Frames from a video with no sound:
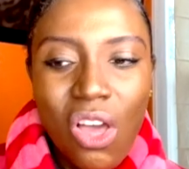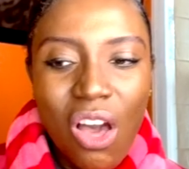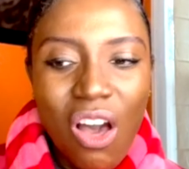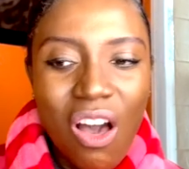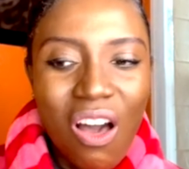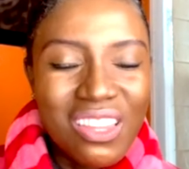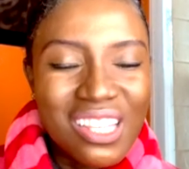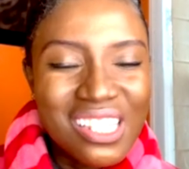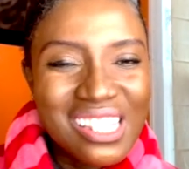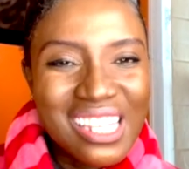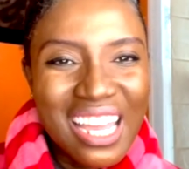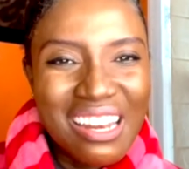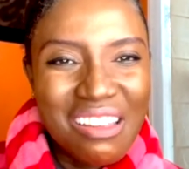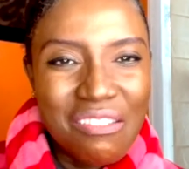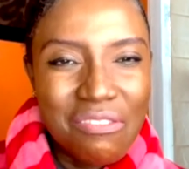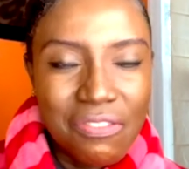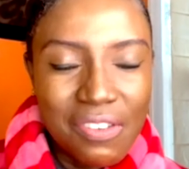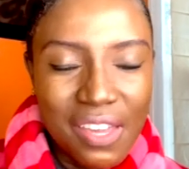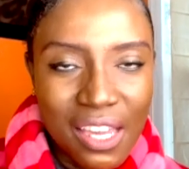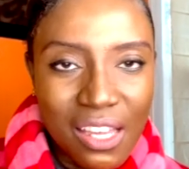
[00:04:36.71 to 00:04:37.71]
all this kind
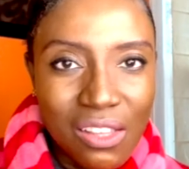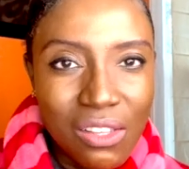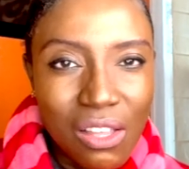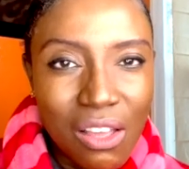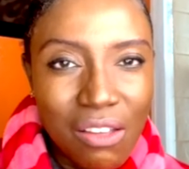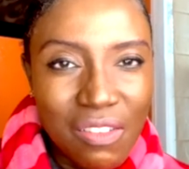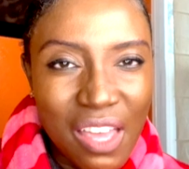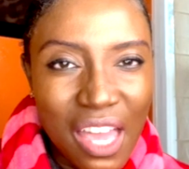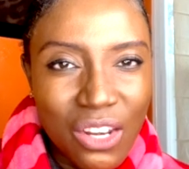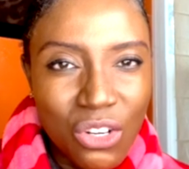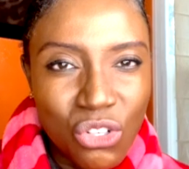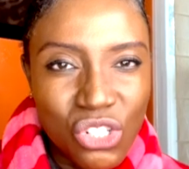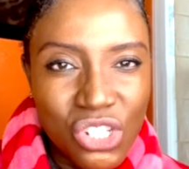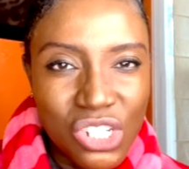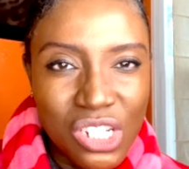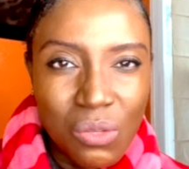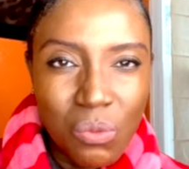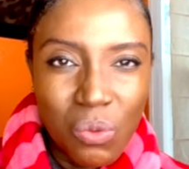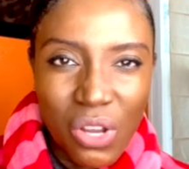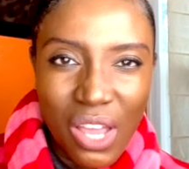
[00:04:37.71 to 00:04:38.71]
of fake love
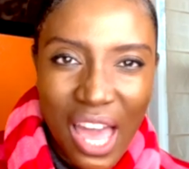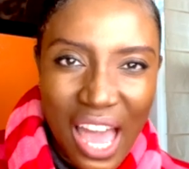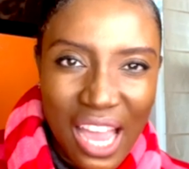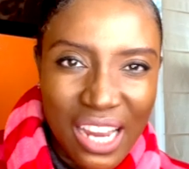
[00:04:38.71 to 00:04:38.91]
energy where